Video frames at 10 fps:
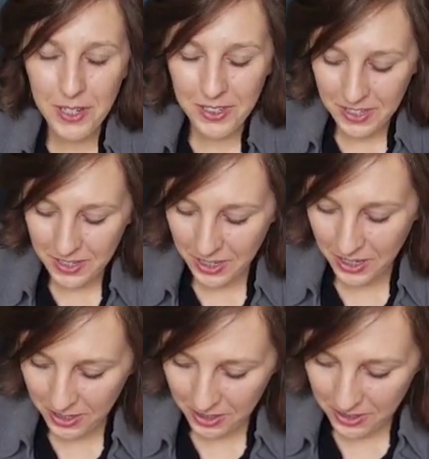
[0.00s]
down
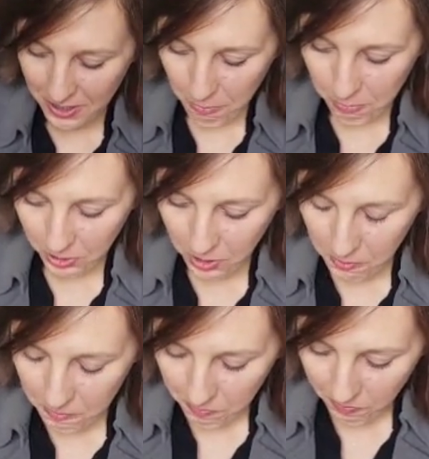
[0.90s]
below.
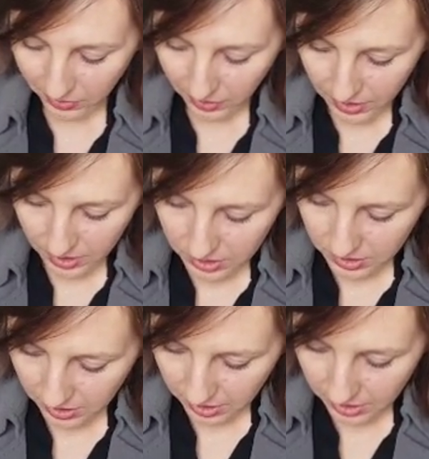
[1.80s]
So
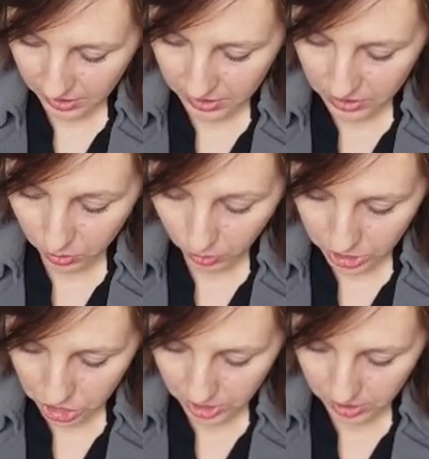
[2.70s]
question, the
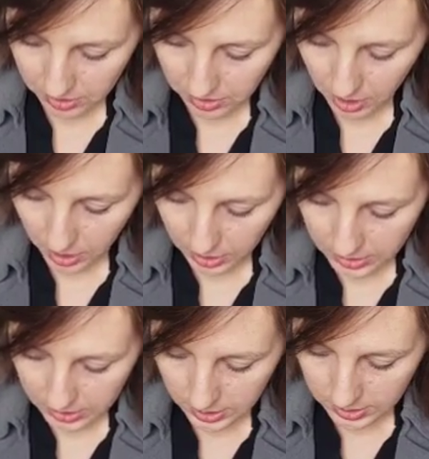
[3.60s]

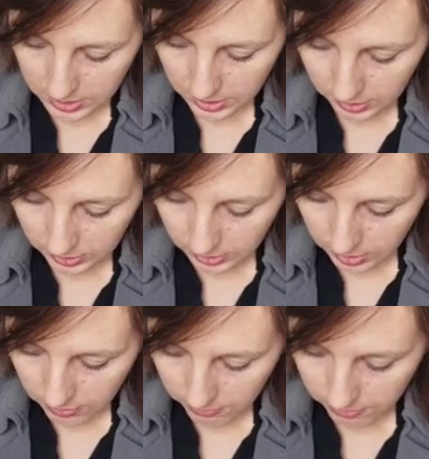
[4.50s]
oxyacetylene
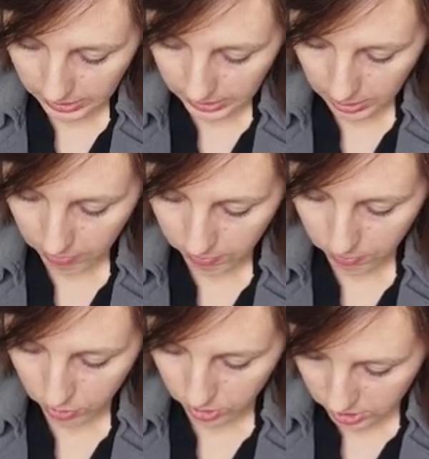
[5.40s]
flame for
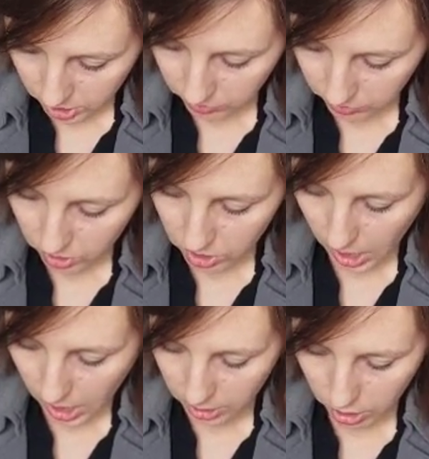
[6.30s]
silver solder
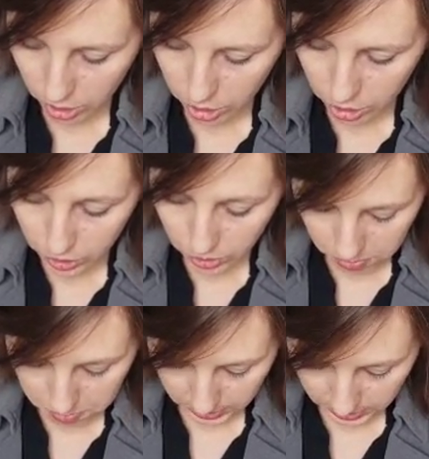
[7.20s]
should be,
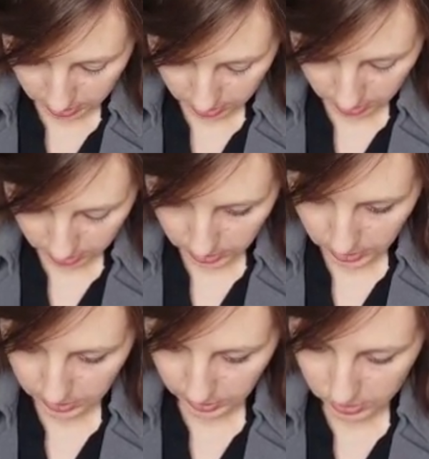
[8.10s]

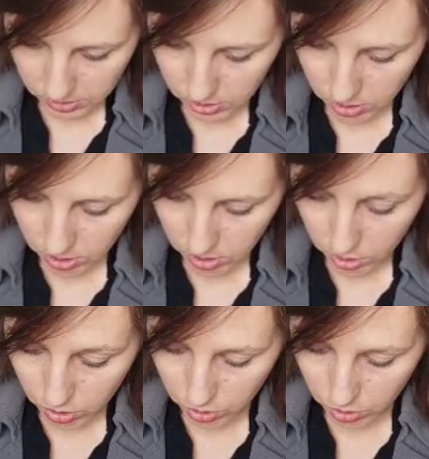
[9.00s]
answer, neutral.